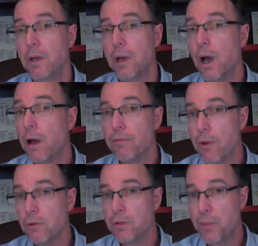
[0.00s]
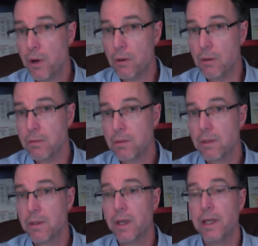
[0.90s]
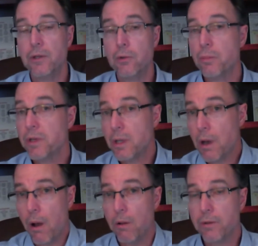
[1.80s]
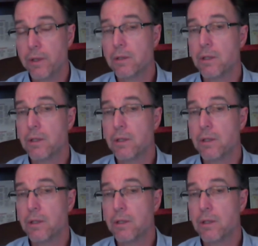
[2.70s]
of those pearls, and you will be called